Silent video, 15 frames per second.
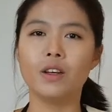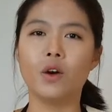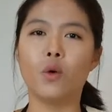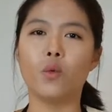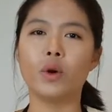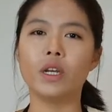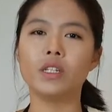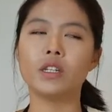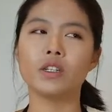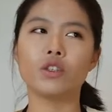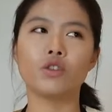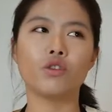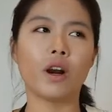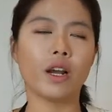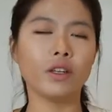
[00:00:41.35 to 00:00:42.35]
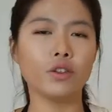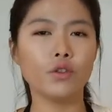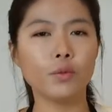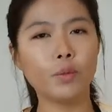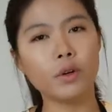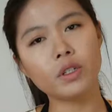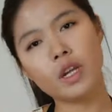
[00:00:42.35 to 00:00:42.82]
We just trying to
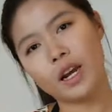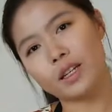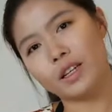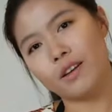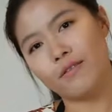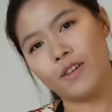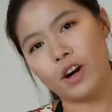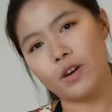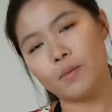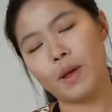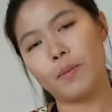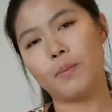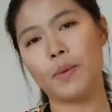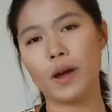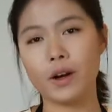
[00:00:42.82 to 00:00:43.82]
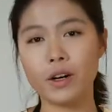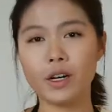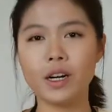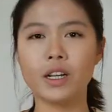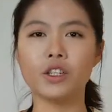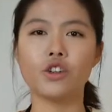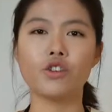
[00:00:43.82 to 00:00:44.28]
protect the environment better
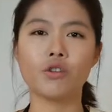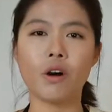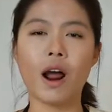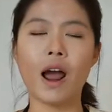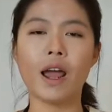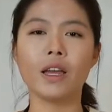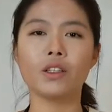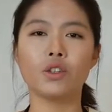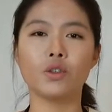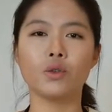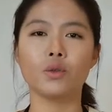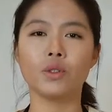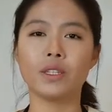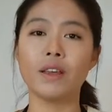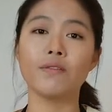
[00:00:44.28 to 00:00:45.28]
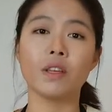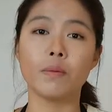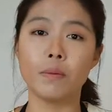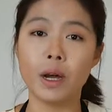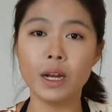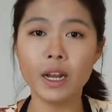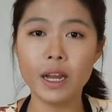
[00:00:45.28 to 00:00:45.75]
and try to save some
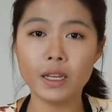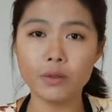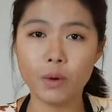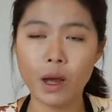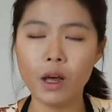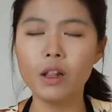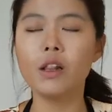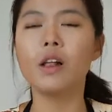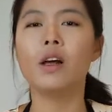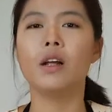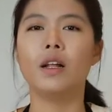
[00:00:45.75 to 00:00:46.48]
money as well.